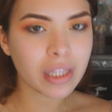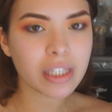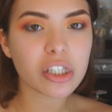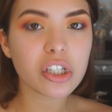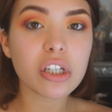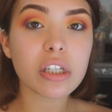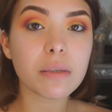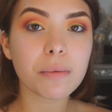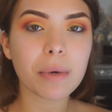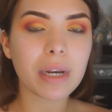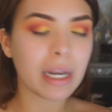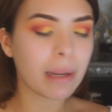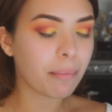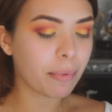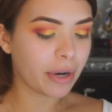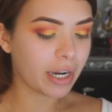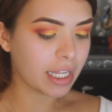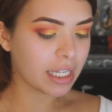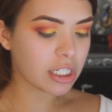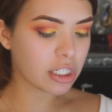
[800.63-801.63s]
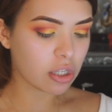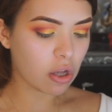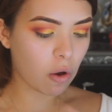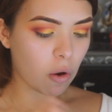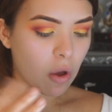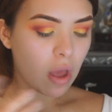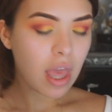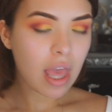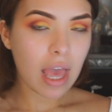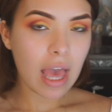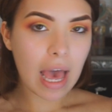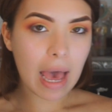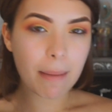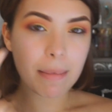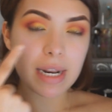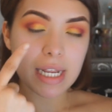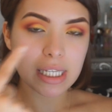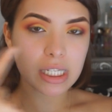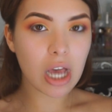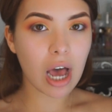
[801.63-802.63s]
It's just really pretty. So
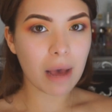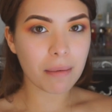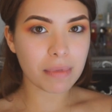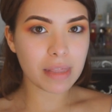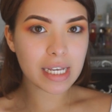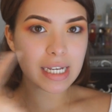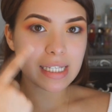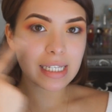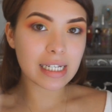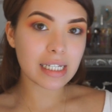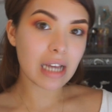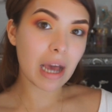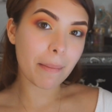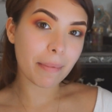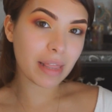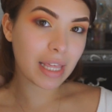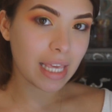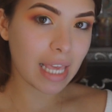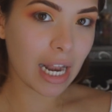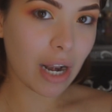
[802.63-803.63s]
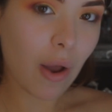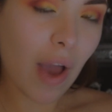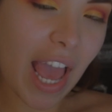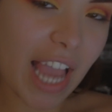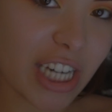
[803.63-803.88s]
I'm going to top this on top of the yellow